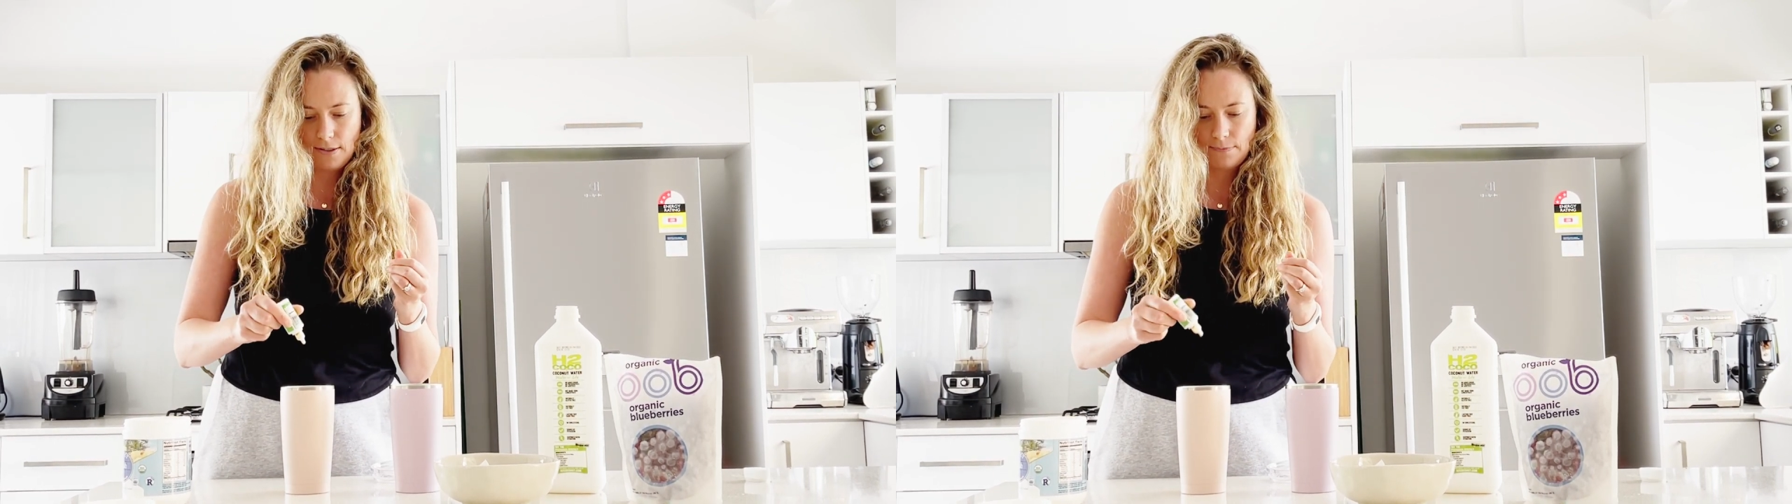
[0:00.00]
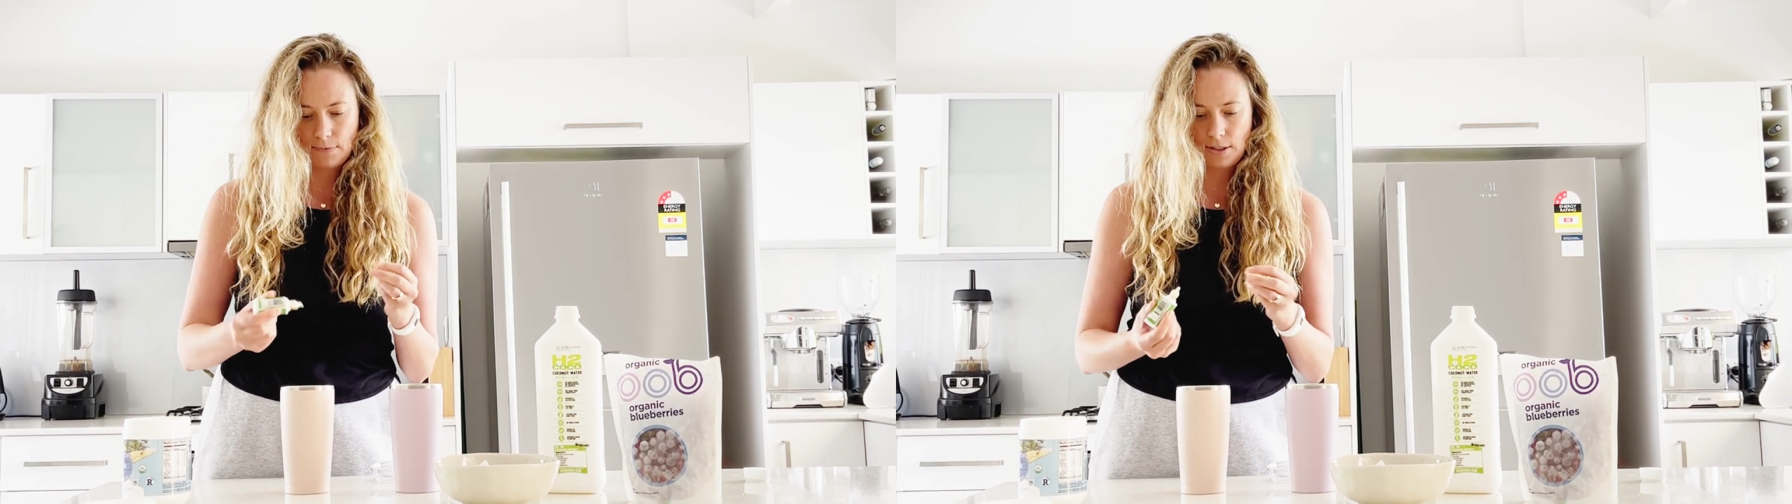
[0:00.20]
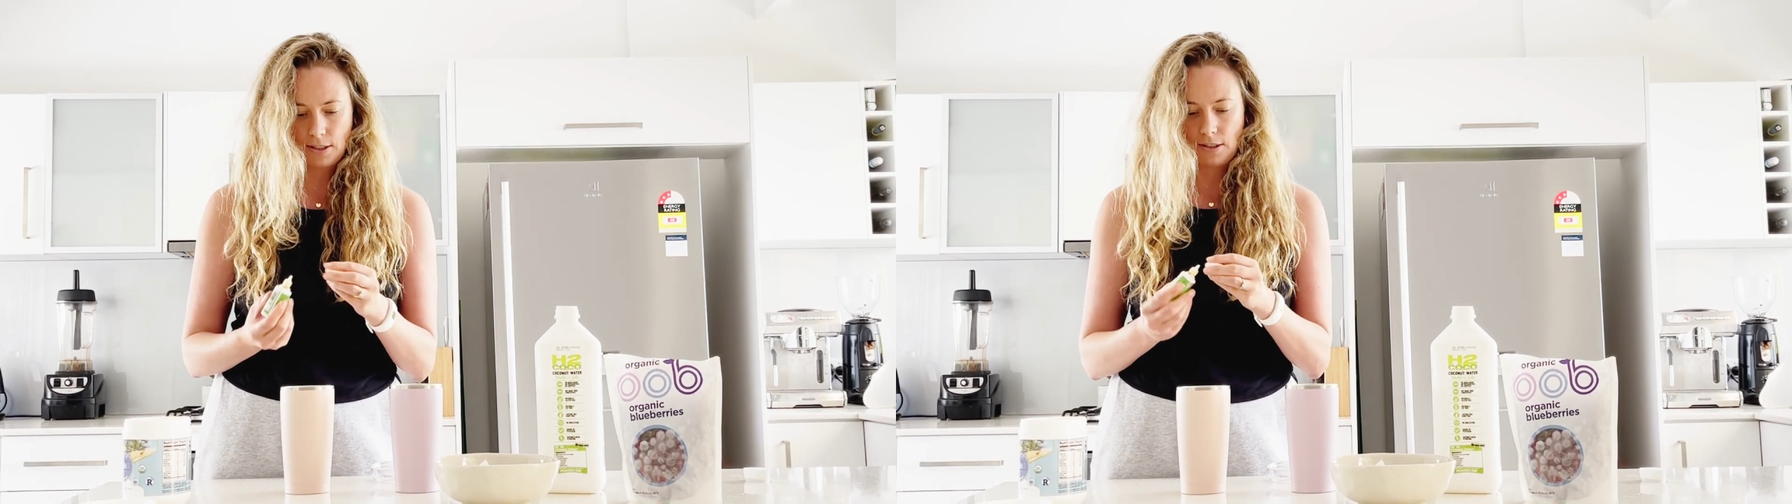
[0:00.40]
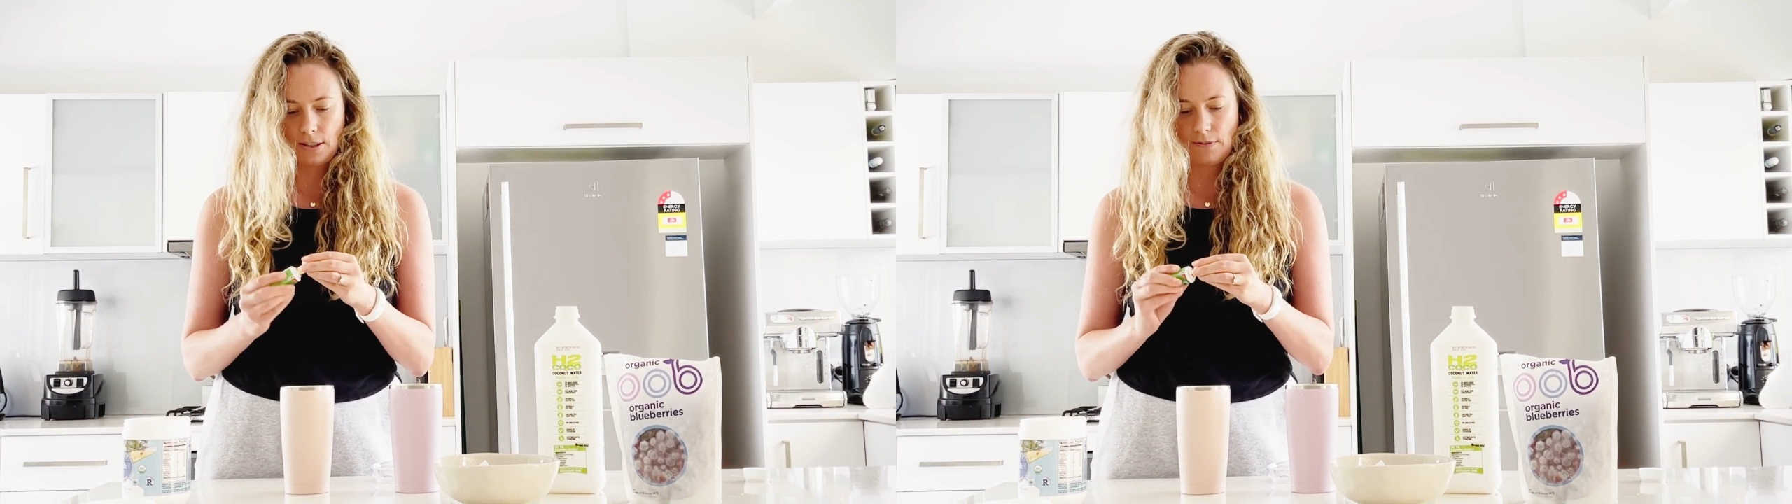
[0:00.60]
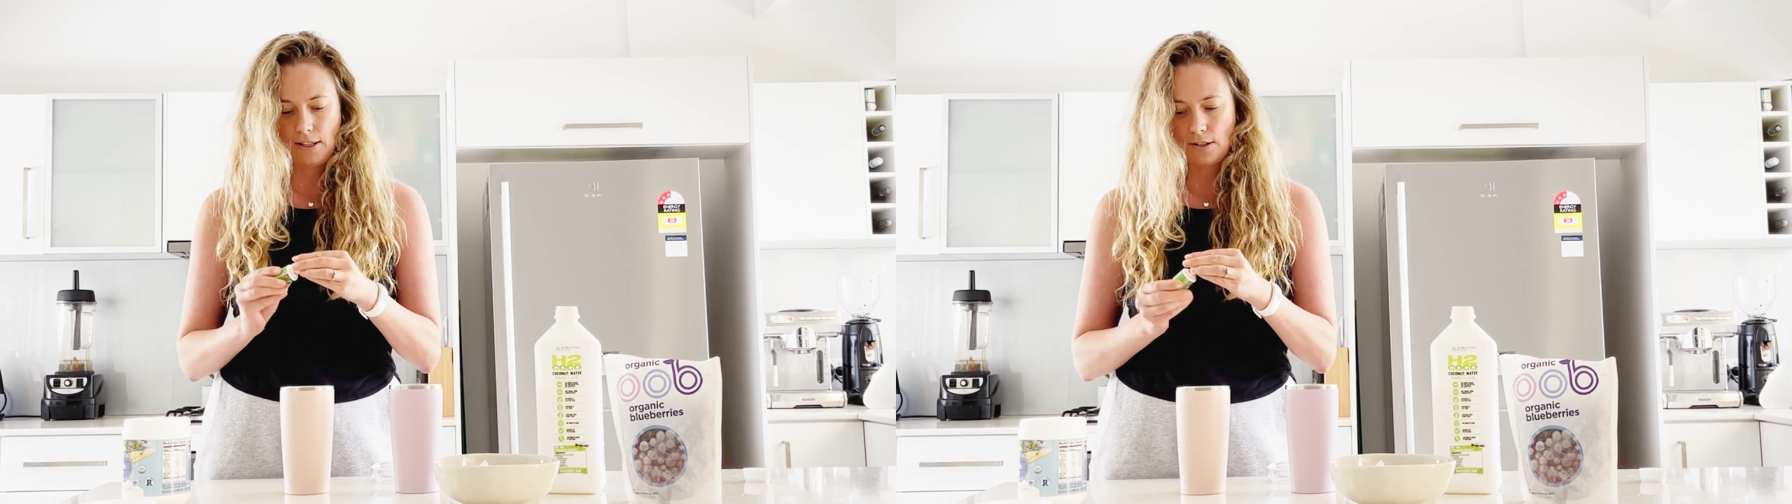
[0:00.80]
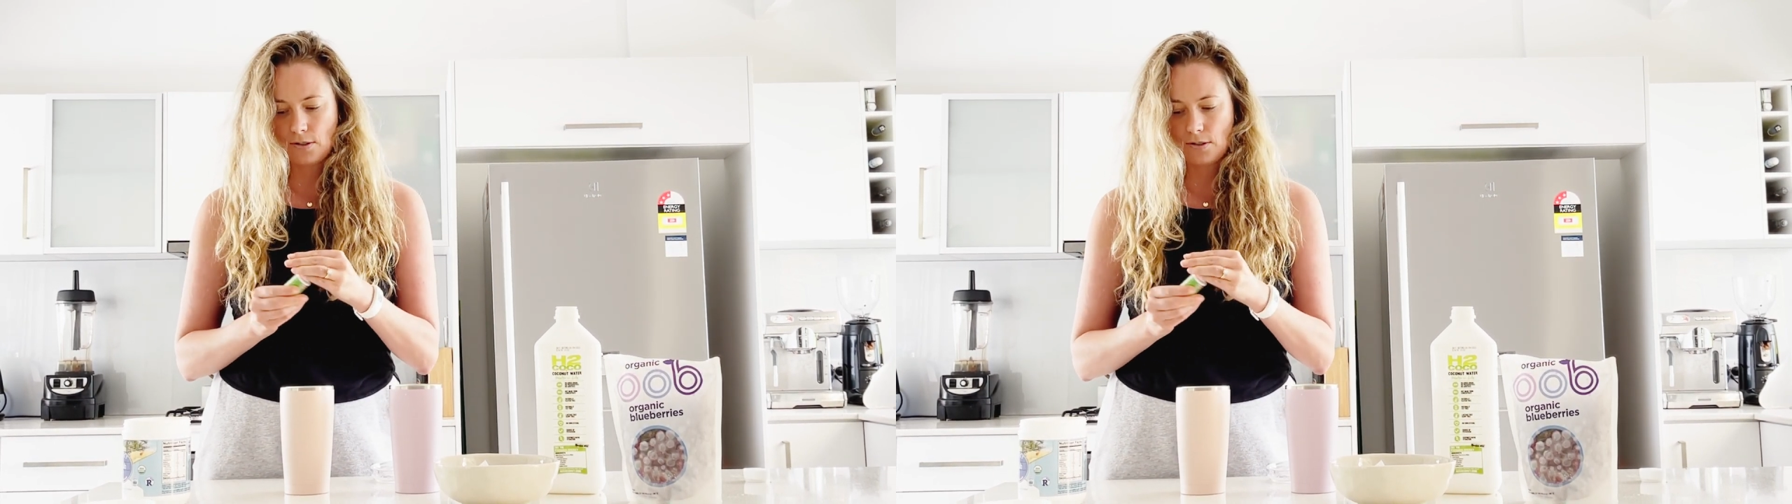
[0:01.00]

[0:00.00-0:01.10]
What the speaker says: Just going to give that a